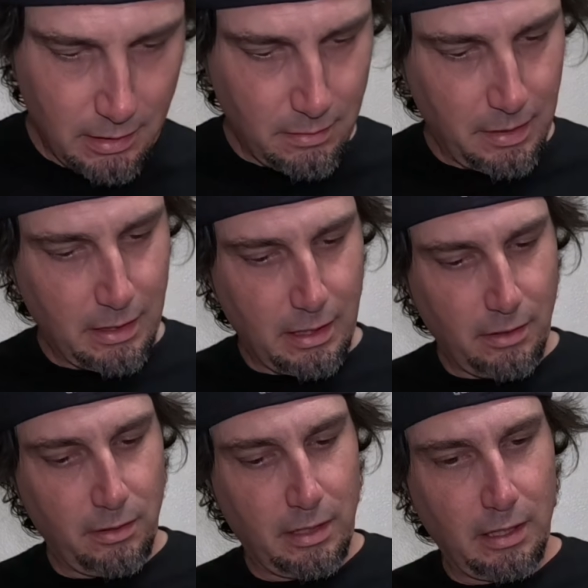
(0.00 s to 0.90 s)
to be a
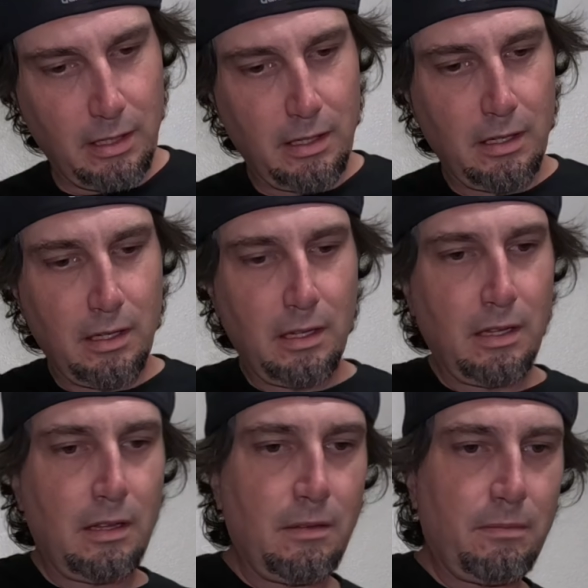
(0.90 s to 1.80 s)
healthy
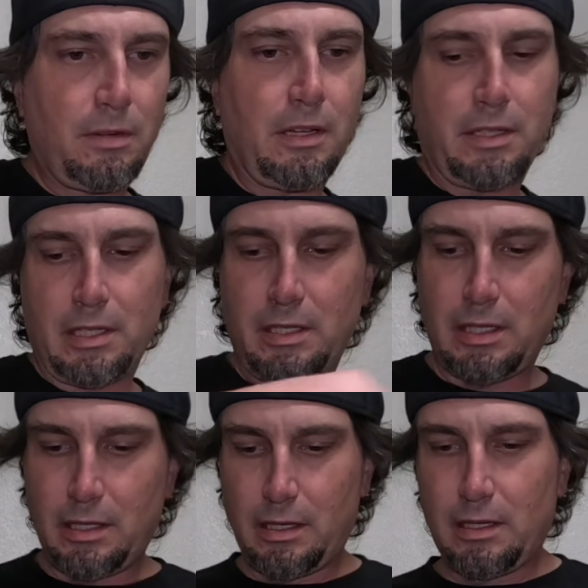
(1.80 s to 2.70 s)

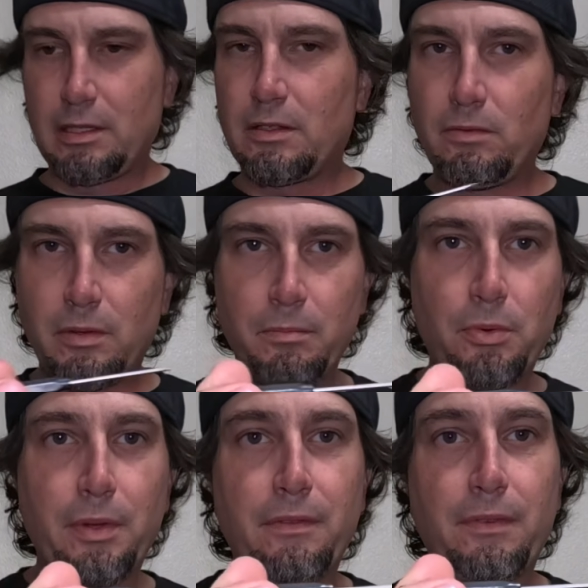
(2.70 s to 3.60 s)
process, and it is a
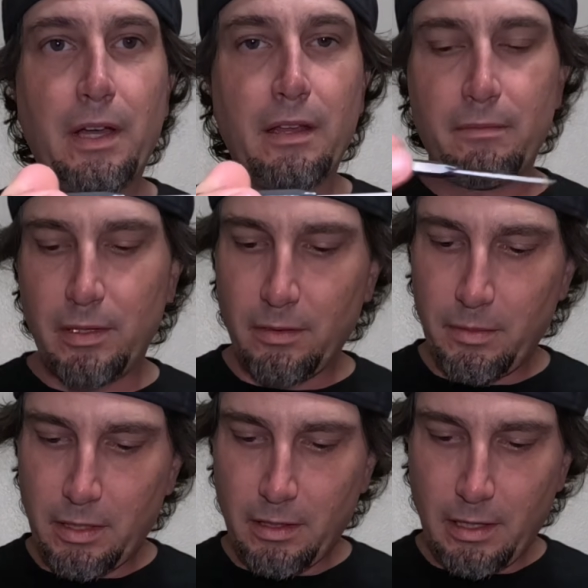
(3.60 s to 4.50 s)
1.5
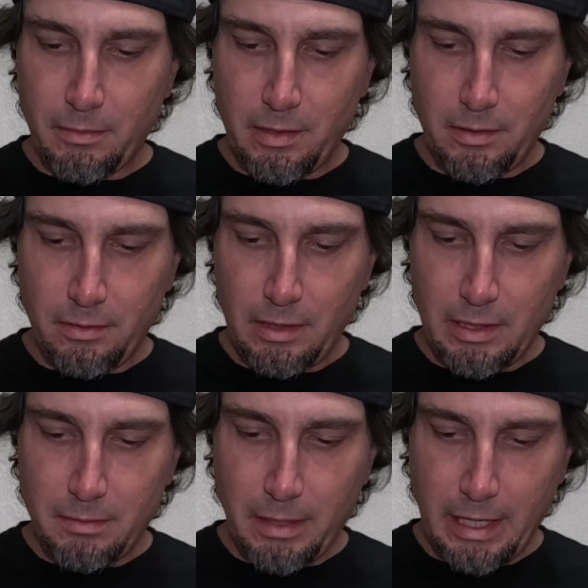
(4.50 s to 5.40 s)
millimeter. I'm going to do
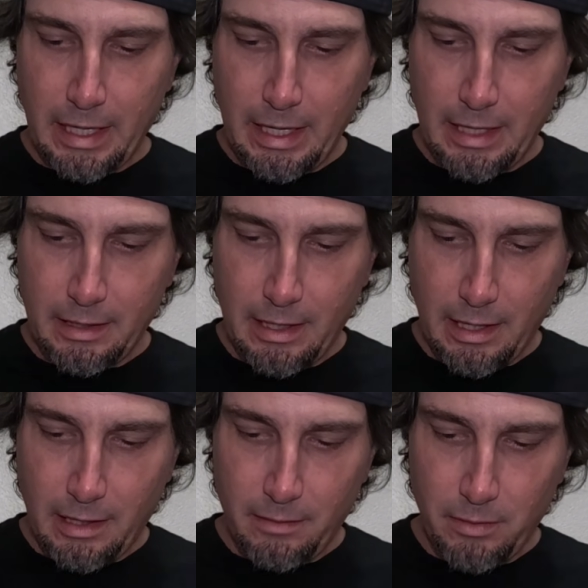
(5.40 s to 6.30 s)
these by hand.
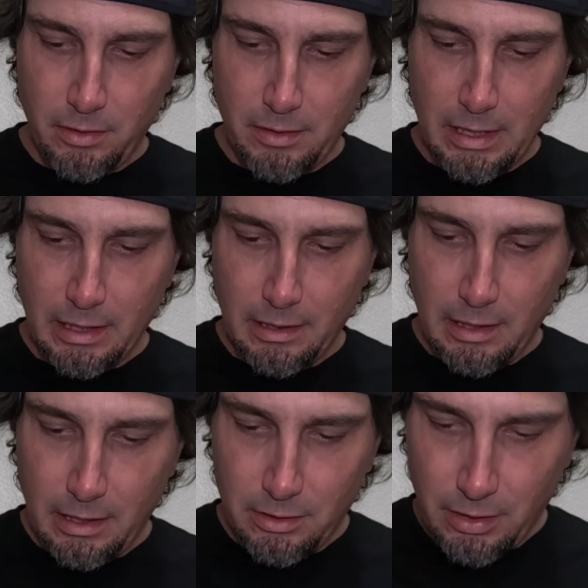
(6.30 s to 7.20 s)
I am using
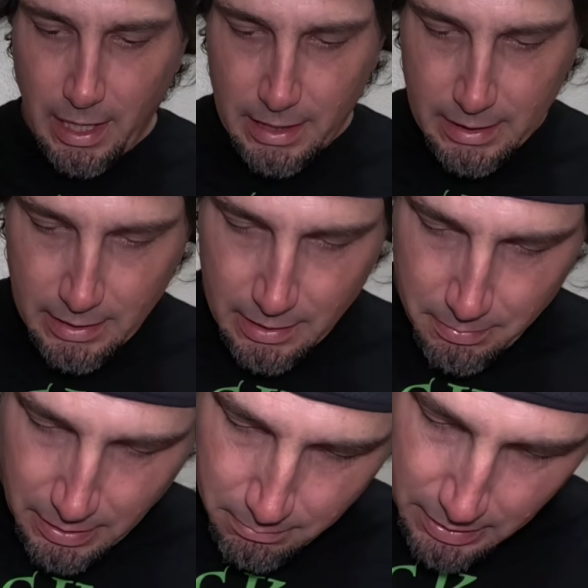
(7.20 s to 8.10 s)
the Traxxas speed